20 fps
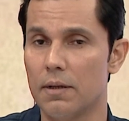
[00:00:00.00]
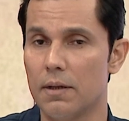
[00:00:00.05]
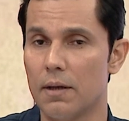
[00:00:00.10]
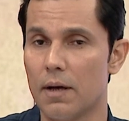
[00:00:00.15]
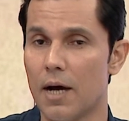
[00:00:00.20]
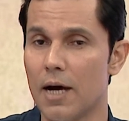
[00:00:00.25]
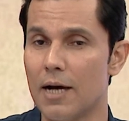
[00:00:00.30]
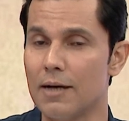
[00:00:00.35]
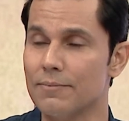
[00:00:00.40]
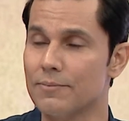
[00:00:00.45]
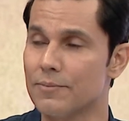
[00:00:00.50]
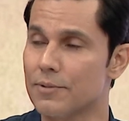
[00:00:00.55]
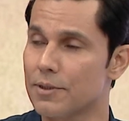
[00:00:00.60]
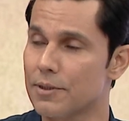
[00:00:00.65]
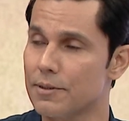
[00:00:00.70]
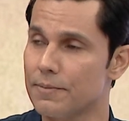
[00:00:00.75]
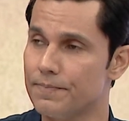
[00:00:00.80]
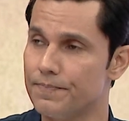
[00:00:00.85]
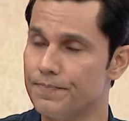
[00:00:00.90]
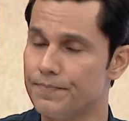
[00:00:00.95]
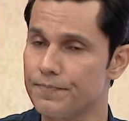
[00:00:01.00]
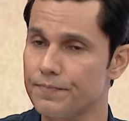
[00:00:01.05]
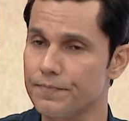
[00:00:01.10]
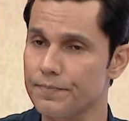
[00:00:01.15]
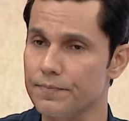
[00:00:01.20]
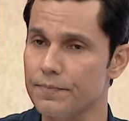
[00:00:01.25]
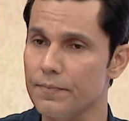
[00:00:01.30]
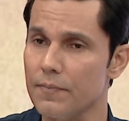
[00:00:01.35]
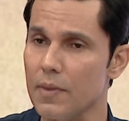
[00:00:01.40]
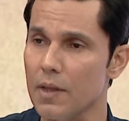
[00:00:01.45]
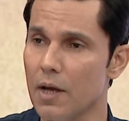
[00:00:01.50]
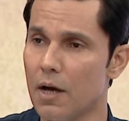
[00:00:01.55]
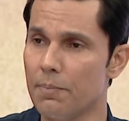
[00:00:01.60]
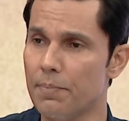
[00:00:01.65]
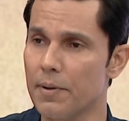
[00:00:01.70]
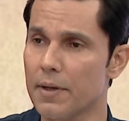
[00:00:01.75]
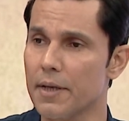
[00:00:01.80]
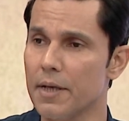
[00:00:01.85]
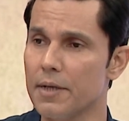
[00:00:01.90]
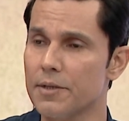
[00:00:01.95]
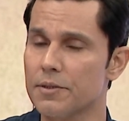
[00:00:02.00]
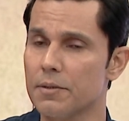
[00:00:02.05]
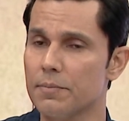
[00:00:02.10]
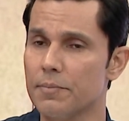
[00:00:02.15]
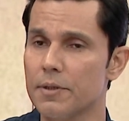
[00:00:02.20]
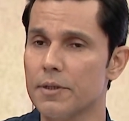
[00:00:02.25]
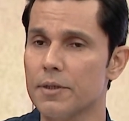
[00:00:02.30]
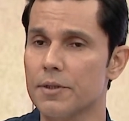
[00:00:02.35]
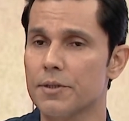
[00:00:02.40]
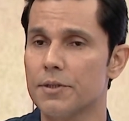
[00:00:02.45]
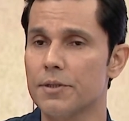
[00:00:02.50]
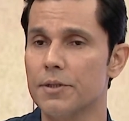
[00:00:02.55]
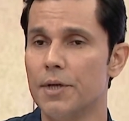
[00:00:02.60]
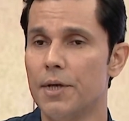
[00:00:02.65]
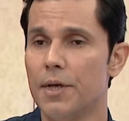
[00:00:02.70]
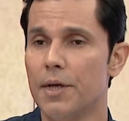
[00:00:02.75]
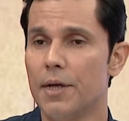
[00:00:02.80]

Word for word: arms hmm. up against the British.